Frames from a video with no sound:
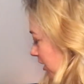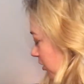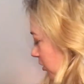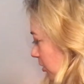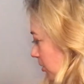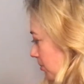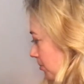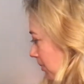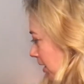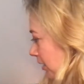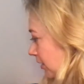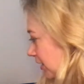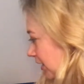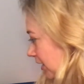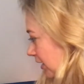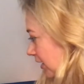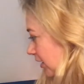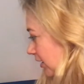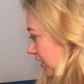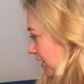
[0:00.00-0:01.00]
go
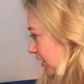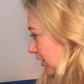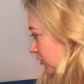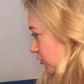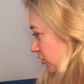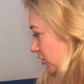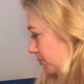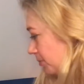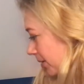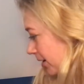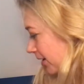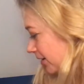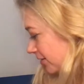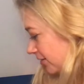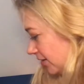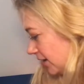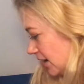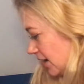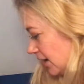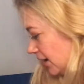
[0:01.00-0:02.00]
monkey,
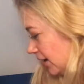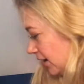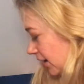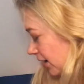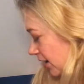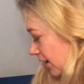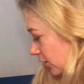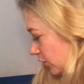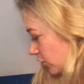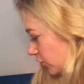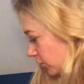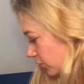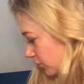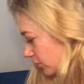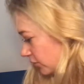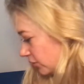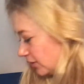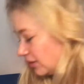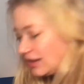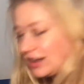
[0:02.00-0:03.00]
chimpanzee,
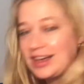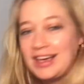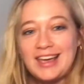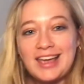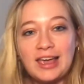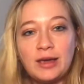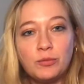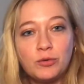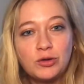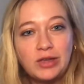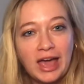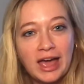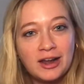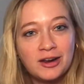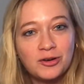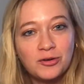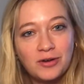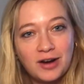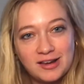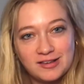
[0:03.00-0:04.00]
goose. It will
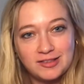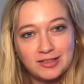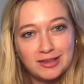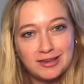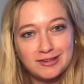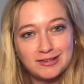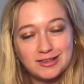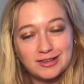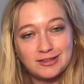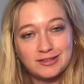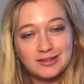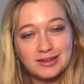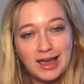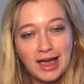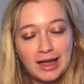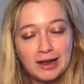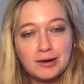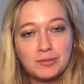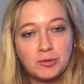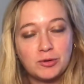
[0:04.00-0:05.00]
categorize things into
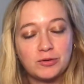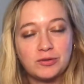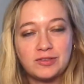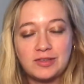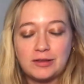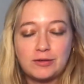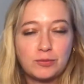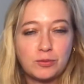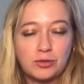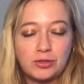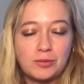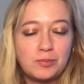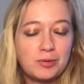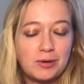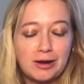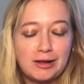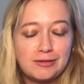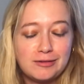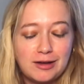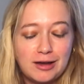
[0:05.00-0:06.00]
animals. That's what the
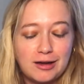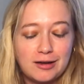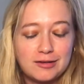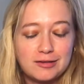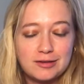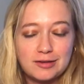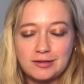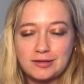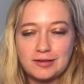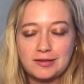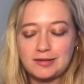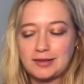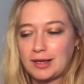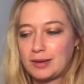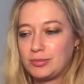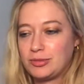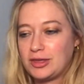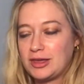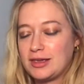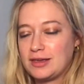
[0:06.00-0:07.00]
brain does. It's the
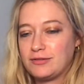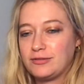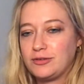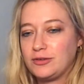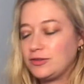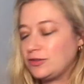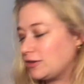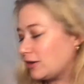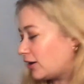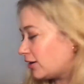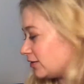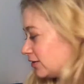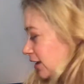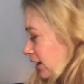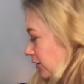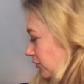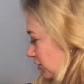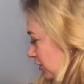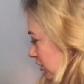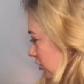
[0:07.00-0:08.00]
same thing if you start
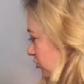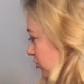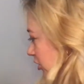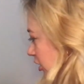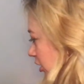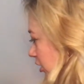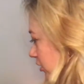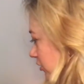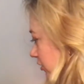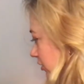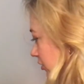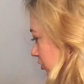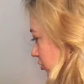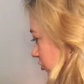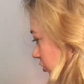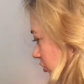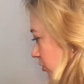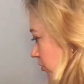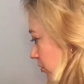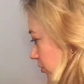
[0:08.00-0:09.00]
saying t-shirt,
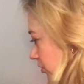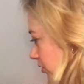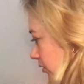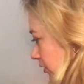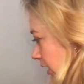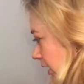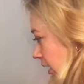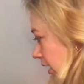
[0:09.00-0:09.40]
shoes,